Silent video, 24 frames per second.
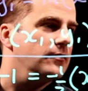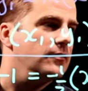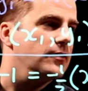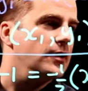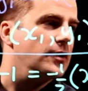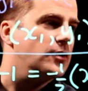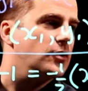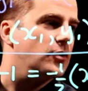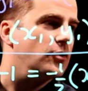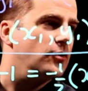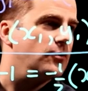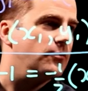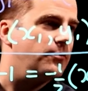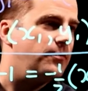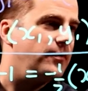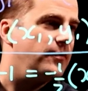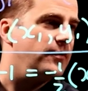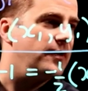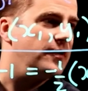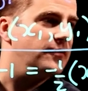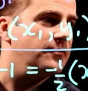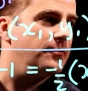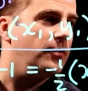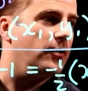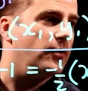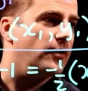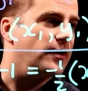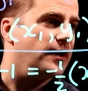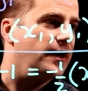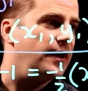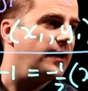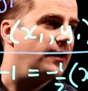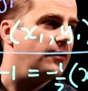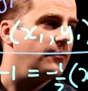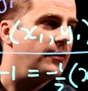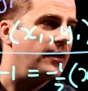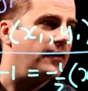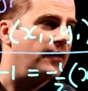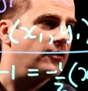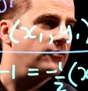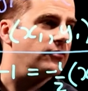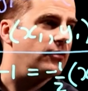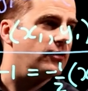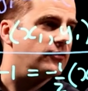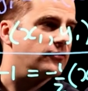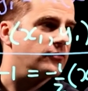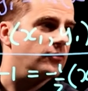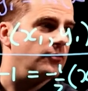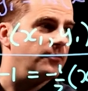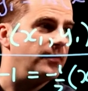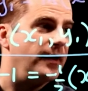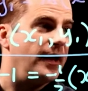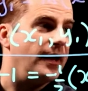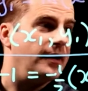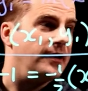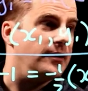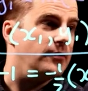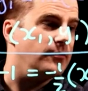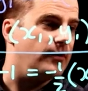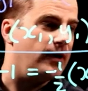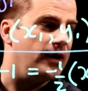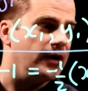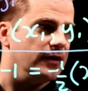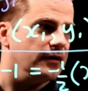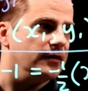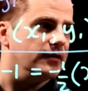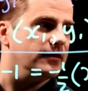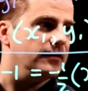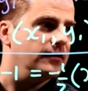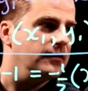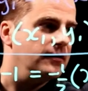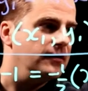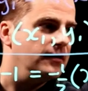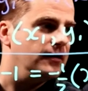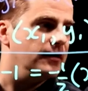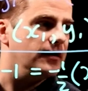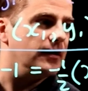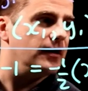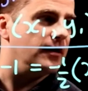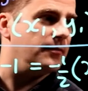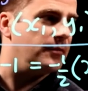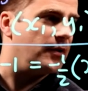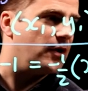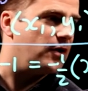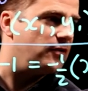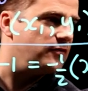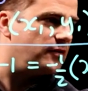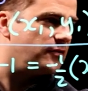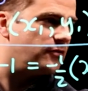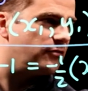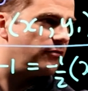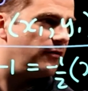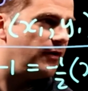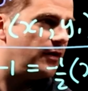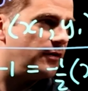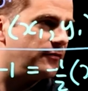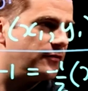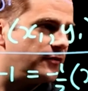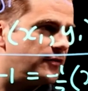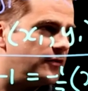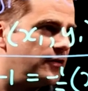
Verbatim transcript: it could this point here where they cross could be anywhere. And because it's 3 over